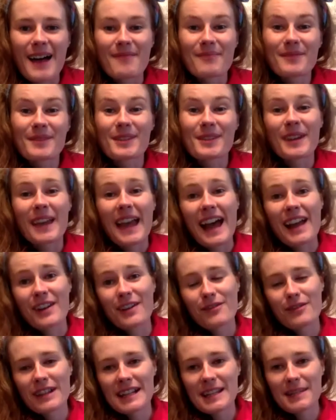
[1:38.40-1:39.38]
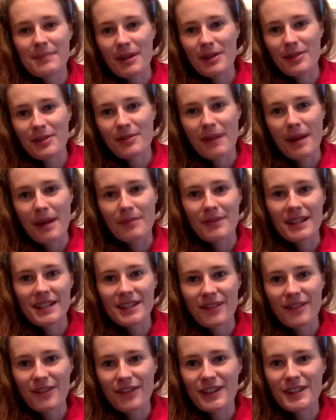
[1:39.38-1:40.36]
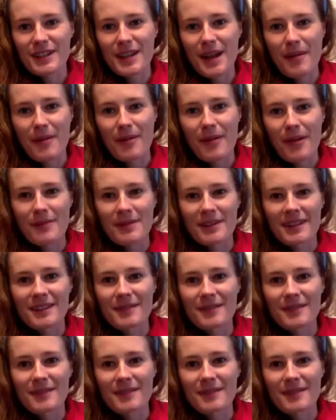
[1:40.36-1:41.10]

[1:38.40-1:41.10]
So yeah, no, really special memories for the first time I represented